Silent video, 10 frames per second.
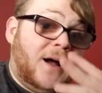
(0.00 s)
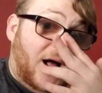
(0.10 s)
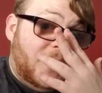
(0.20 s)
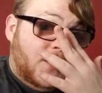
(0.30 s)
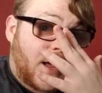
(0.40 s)

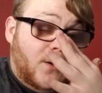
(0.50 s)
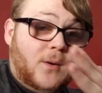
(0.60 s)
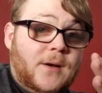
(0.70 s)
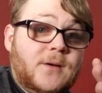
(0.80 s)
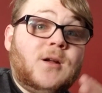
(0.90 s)
I just kind of
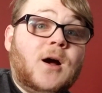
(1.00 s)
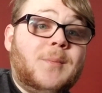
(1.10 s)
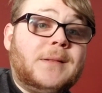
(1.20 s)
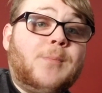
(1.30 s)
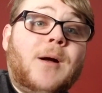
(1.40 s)
wanted to talk
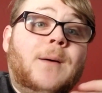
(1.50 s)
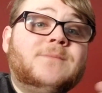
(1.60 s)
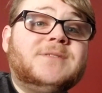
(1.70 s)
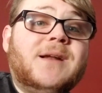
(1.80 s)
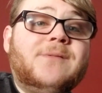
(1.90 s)
about the
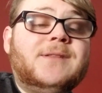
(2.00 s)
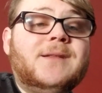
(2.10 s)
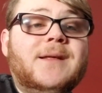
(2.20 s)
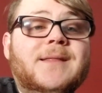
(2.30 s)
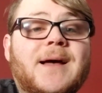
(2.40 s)
problems and everything
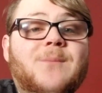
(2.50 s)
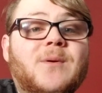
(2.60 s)
like that.